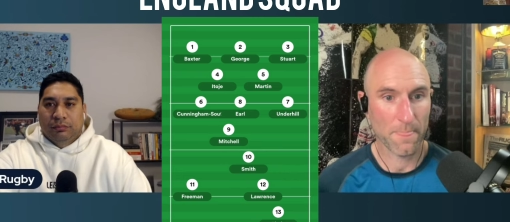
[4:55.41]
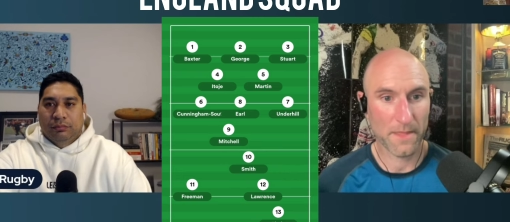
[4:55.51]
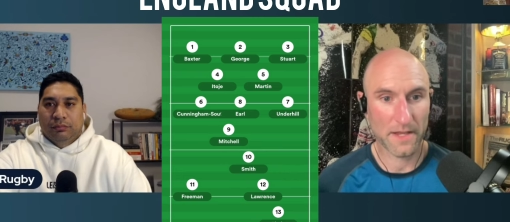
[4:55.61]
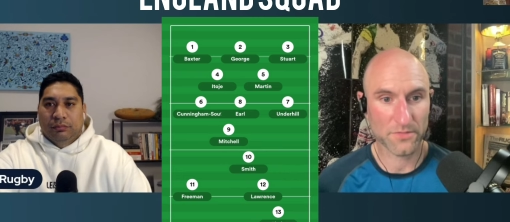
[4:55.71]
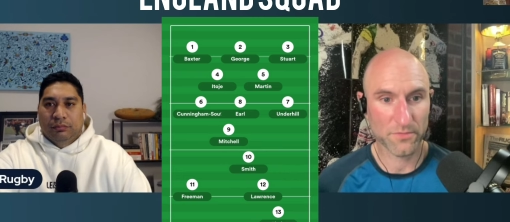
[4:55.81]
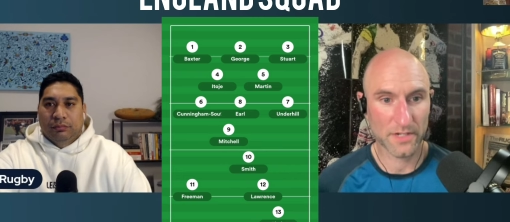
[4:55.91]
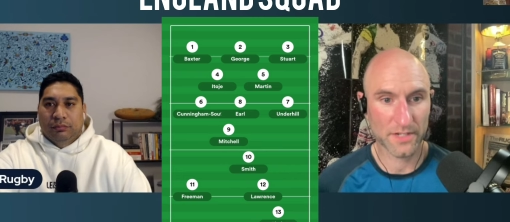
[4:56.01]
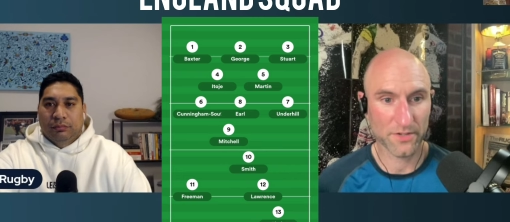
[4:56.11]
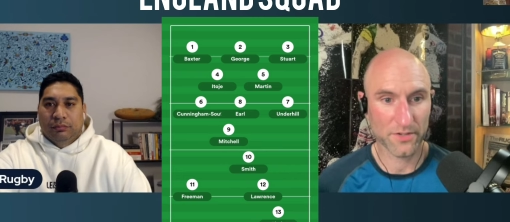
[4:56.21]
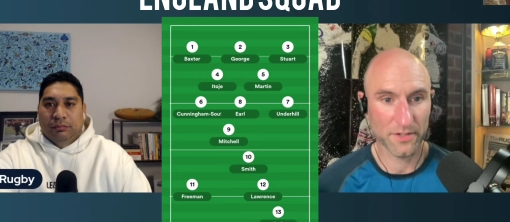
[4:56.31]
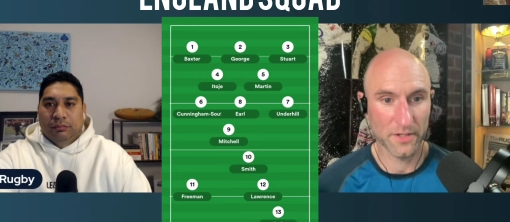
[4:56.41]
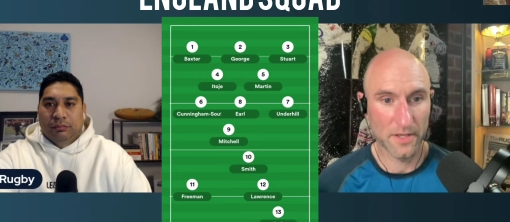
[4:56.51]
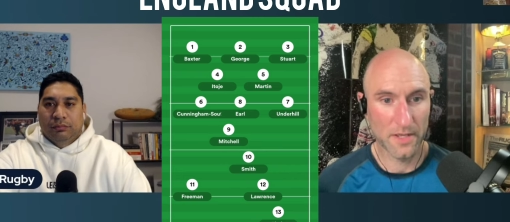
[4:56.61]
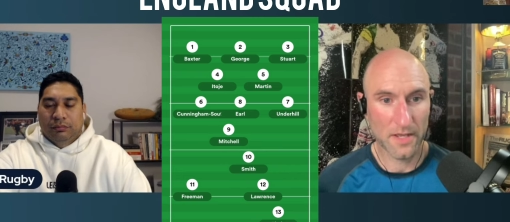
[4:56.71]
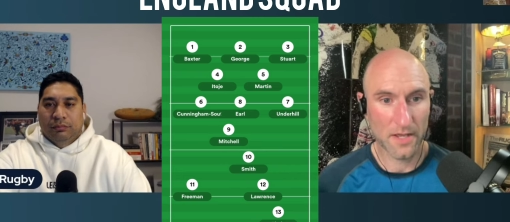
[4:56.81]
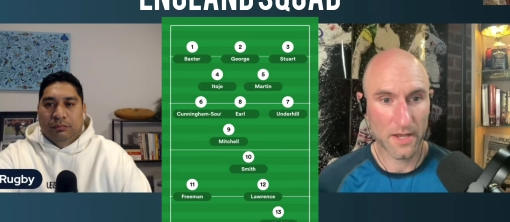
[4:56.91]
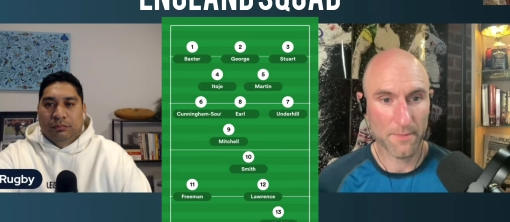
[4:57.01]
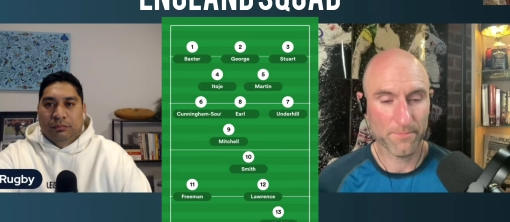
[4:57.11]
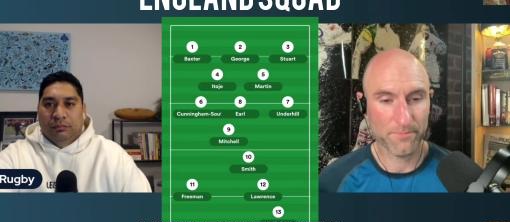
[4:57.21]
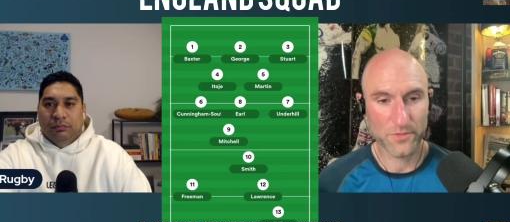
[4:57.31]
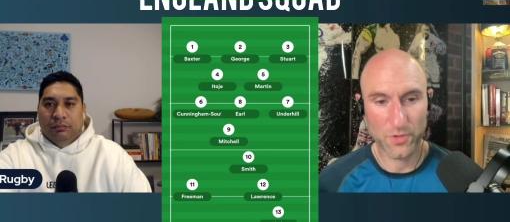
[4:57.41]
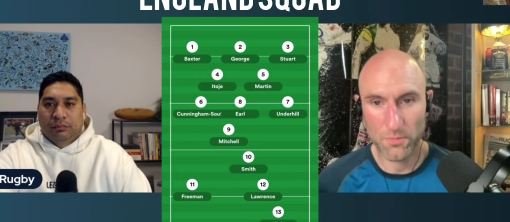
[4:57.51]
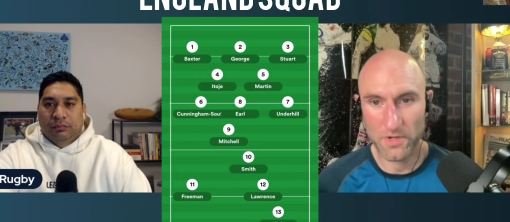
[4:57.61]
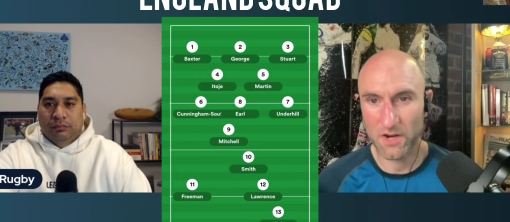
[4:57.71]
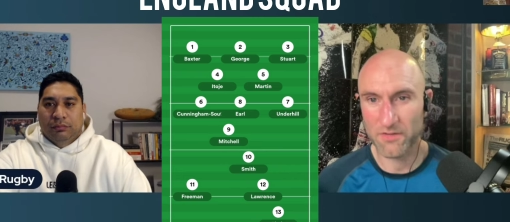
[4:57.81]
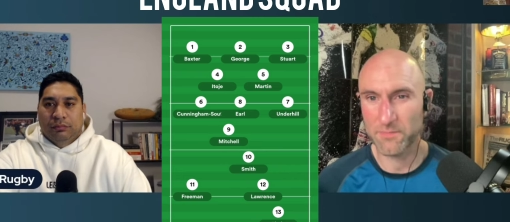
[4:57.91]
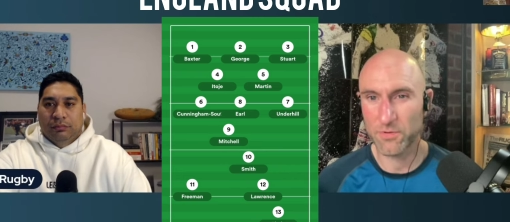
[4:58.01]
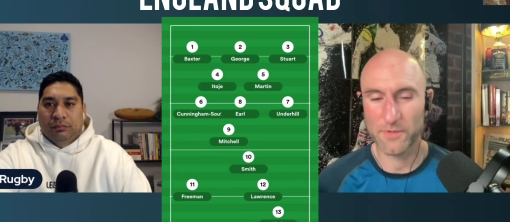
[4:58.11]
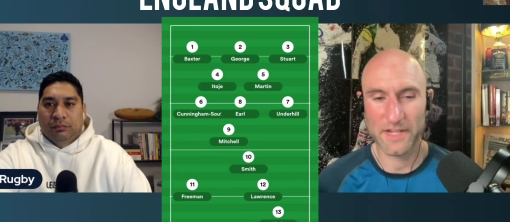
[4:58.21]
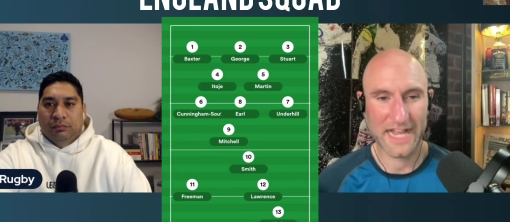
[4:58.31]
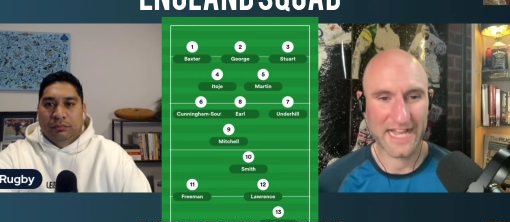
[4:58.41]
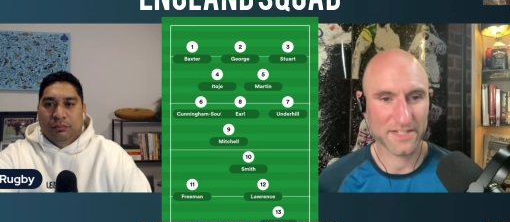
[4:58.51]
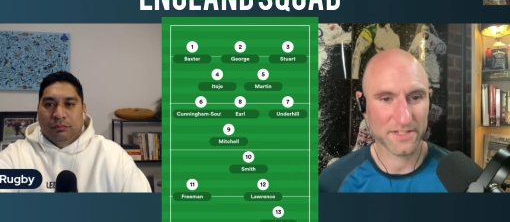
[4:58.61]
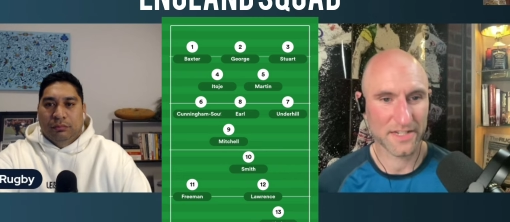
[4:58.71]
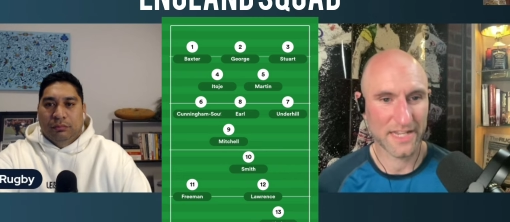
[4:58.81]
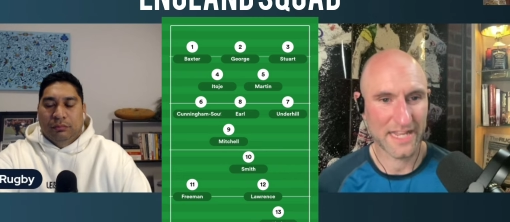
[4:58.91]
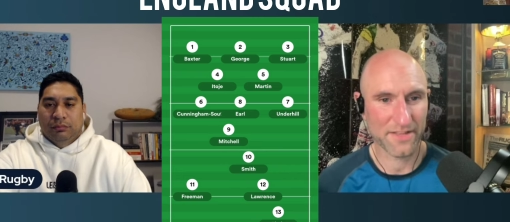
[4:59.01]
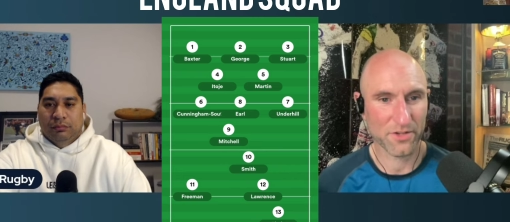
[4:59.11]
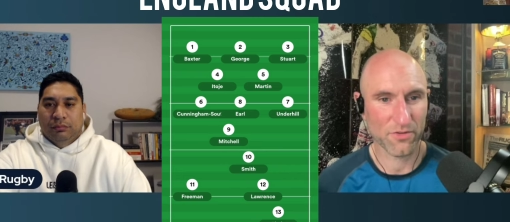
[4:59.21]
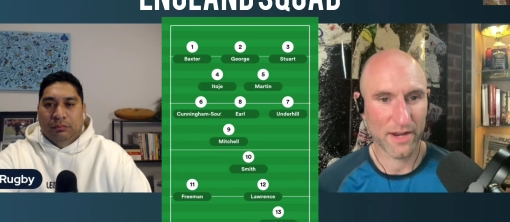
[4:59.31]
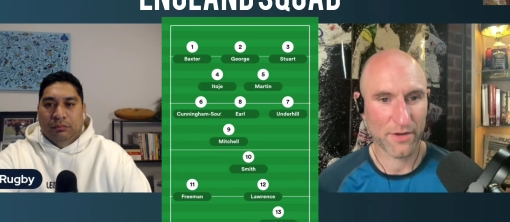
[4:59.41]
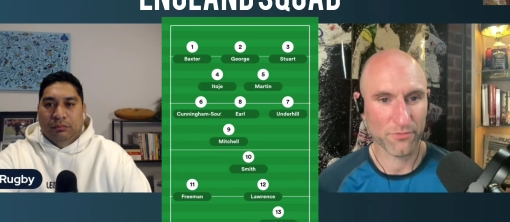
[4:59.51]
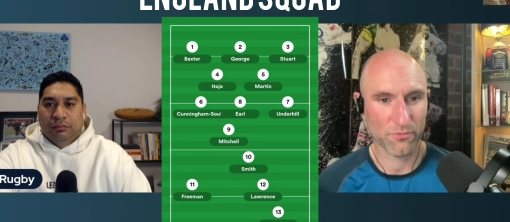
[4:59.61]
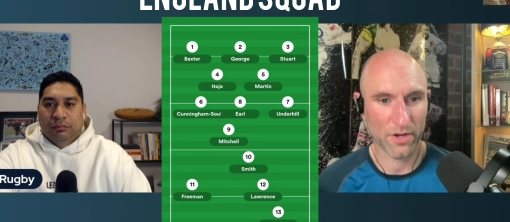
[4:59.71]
Speaker 1: That's really good. Um, Tom Curry probably hasn't hit the ground